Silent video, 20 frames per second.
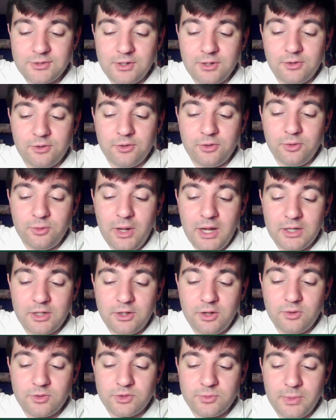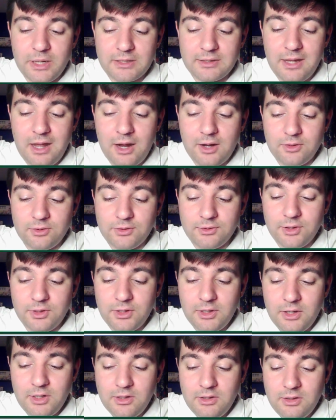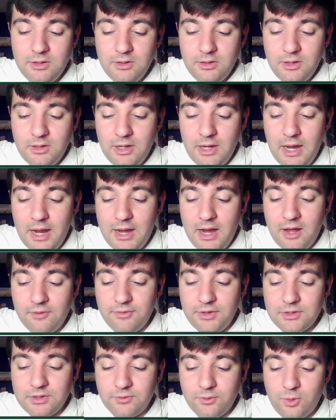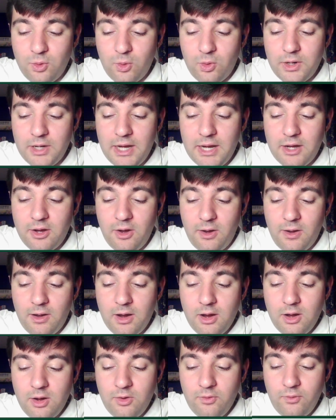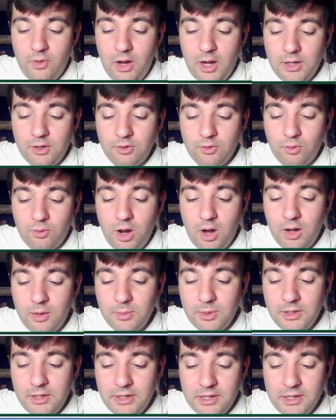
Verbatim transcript: under new head coach Macdonald and offensive coordinator Ryan Grubb.